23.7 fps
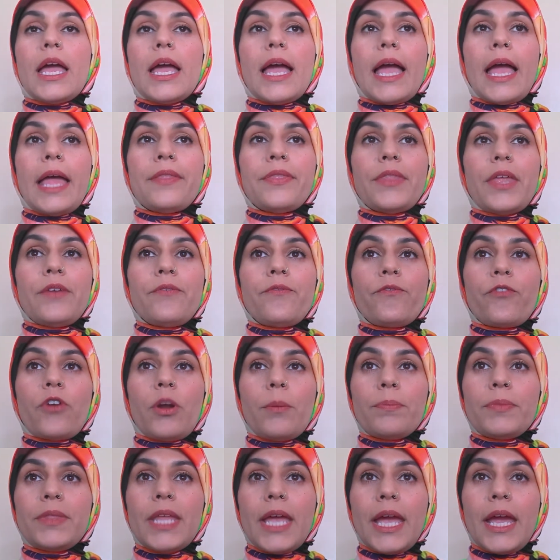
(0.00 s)
And then
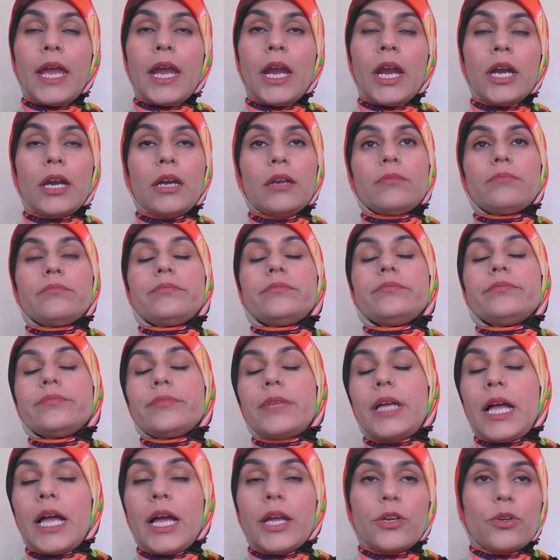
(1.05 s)
from there,
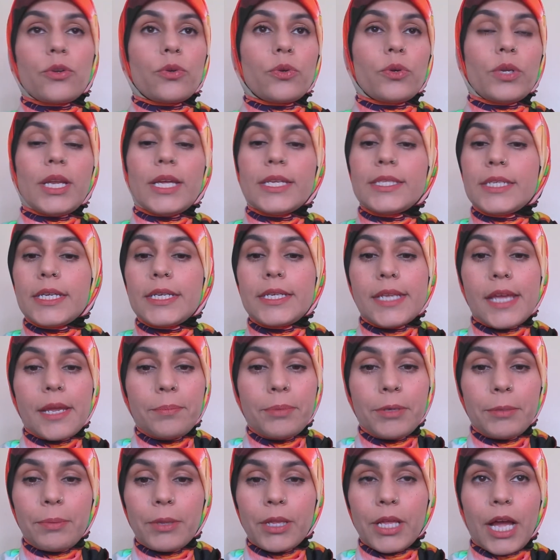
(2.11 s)
I don't know, let's say 10
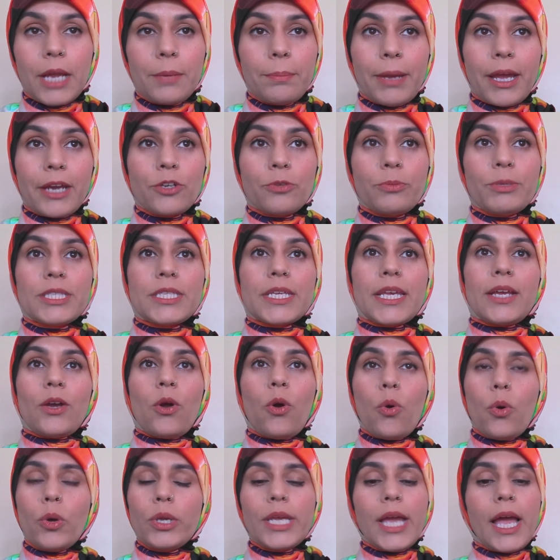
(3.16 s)
people got back to me saying,
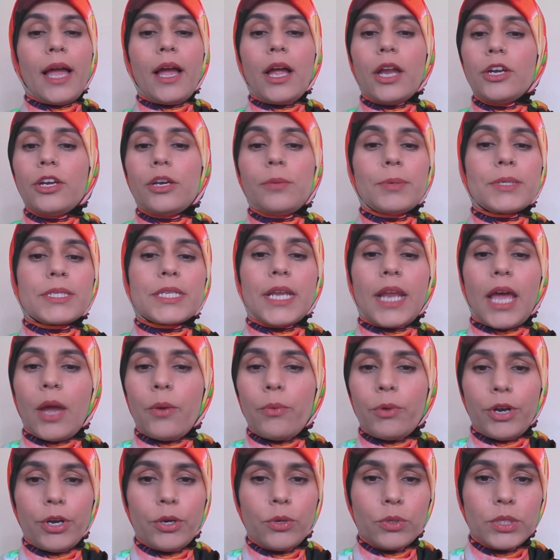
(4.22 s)
oh yeah, 100%, I
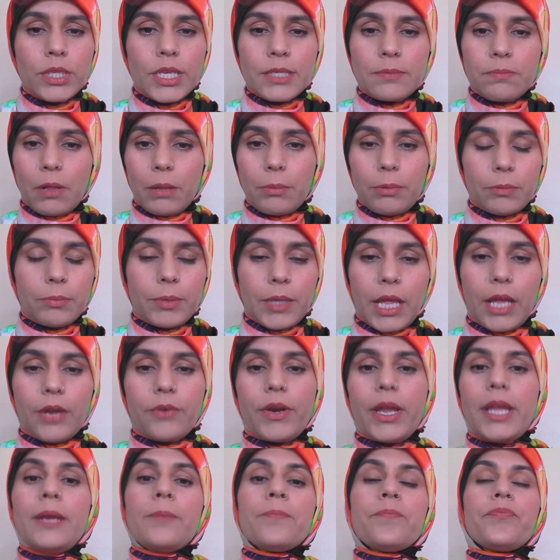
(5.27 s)
want to do this, blah, blah, blah,
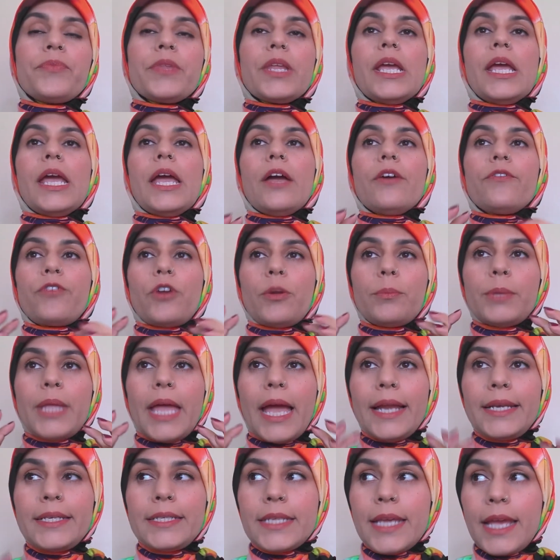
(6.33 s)
right? From
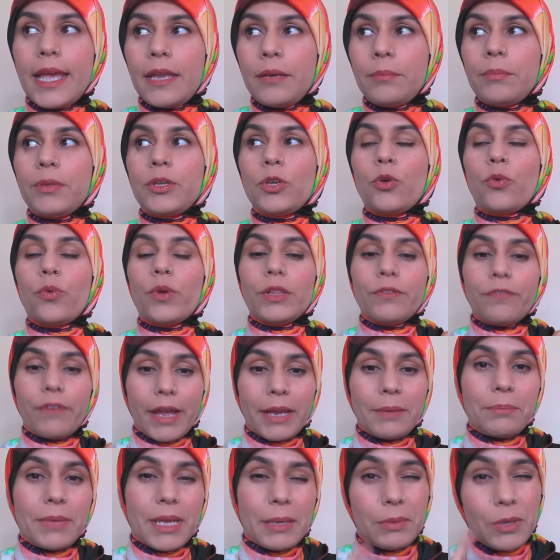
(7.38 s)
that 10, you will
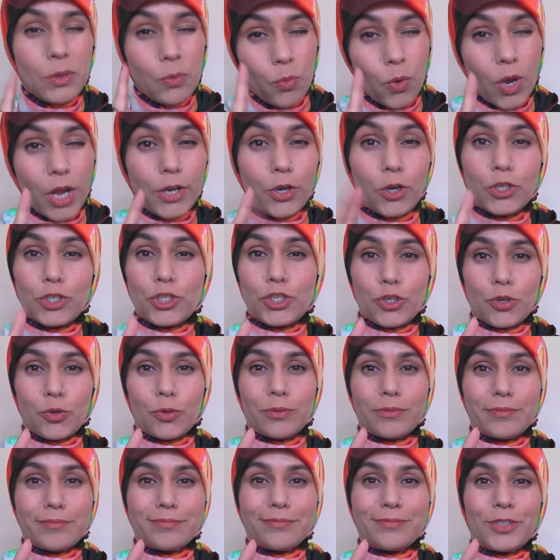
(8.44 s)
find maybe one or two
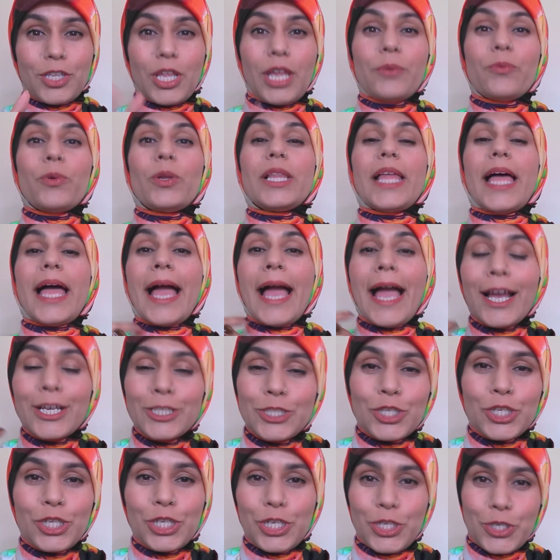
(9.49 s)
that will
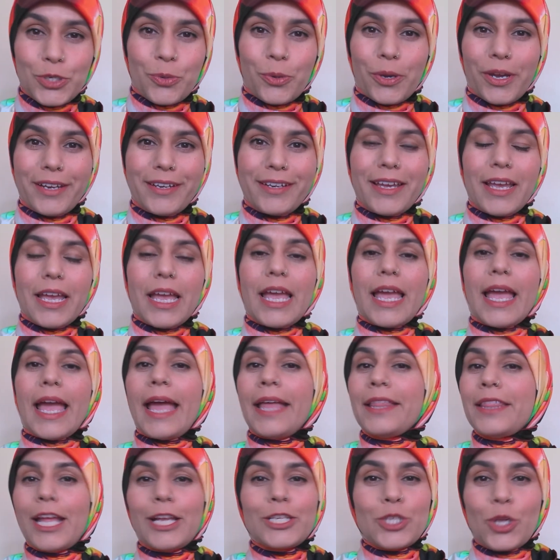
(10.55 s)
actually do it.
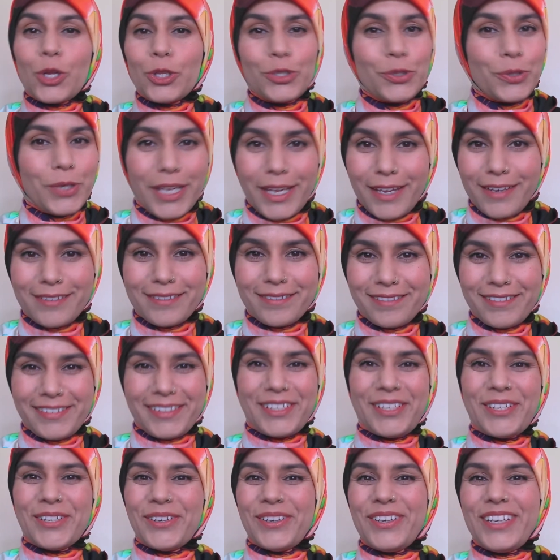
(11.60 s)
And that's all you need.
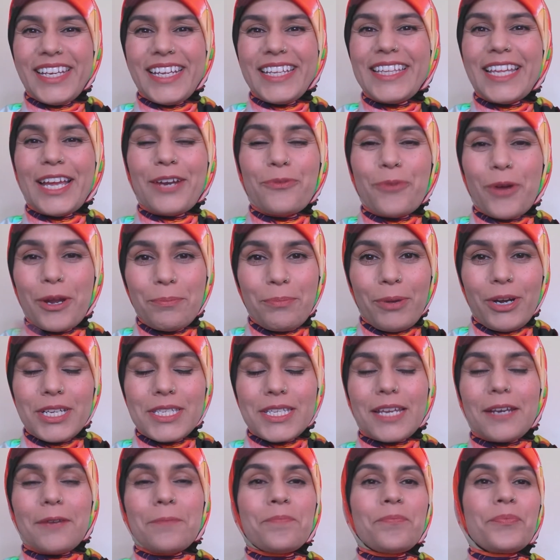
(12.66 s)
You need that one
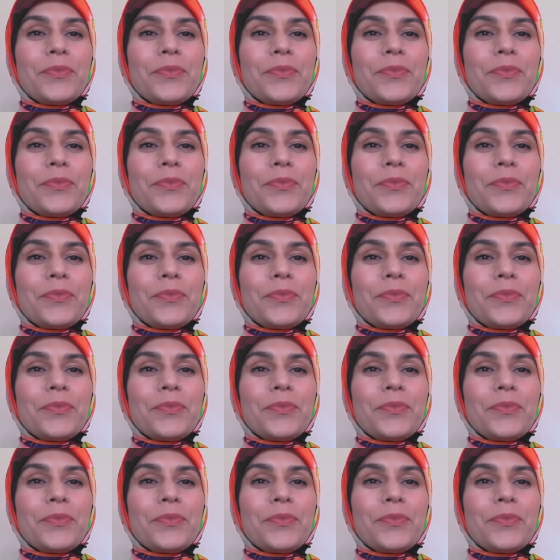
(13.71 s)
person.